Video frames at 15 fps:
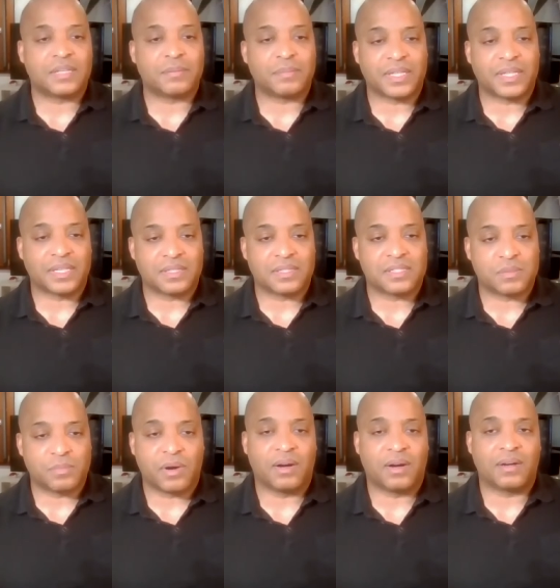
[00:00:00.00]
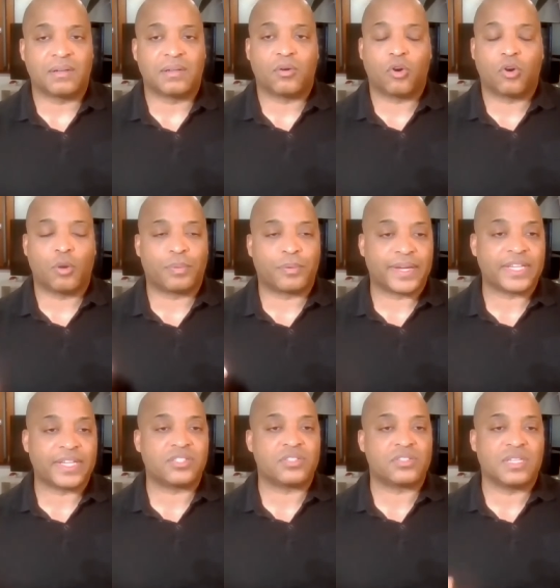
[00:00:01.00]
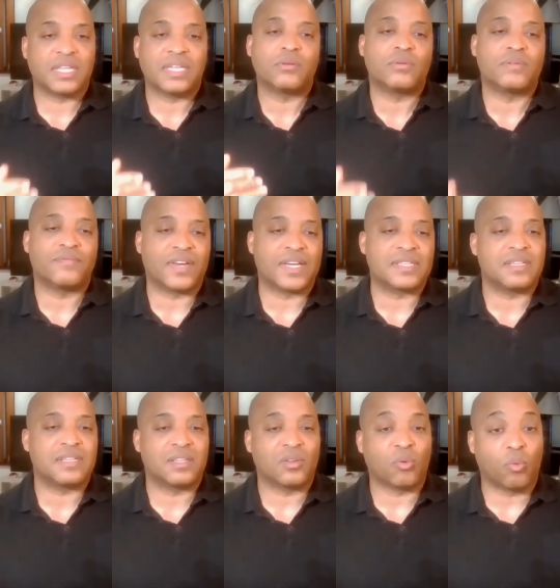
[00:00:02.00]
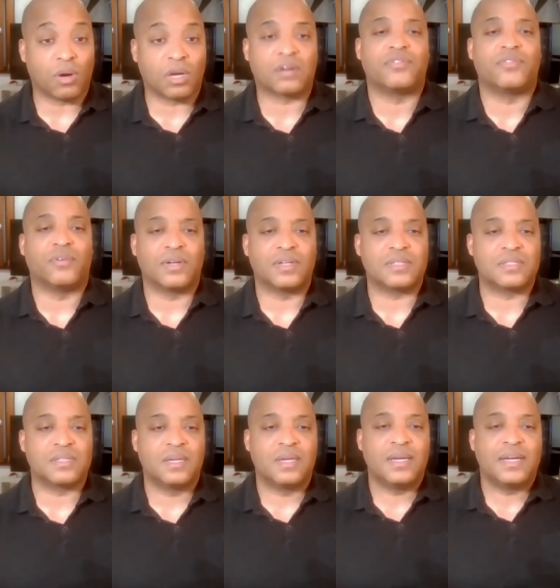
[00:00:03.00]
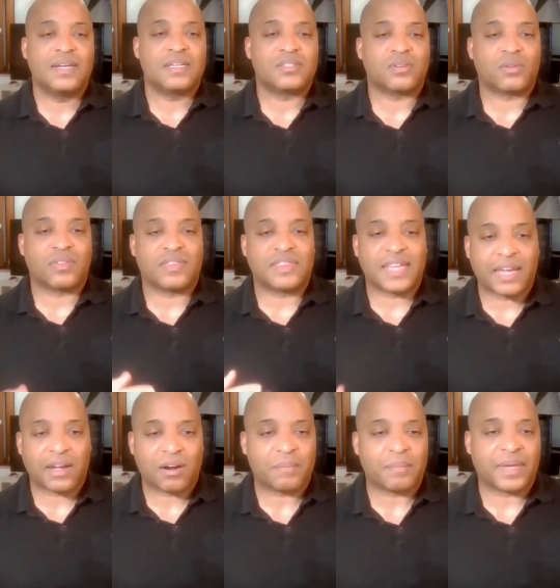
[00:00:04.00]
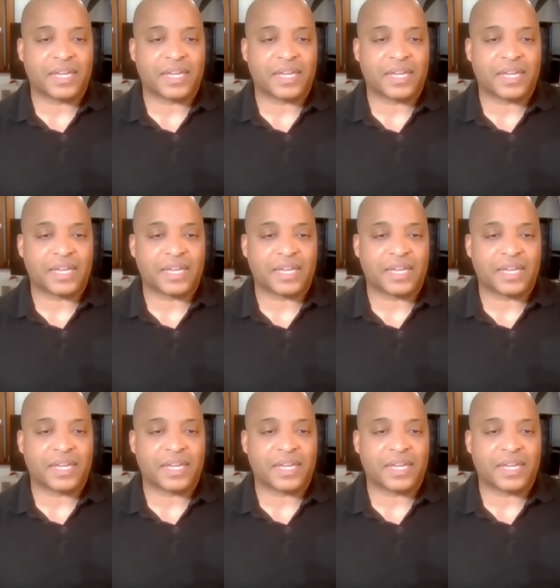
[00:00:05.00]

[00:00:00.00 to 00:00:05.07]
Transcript: need to be getting smarter corporations need to invest in the workforce so they aren't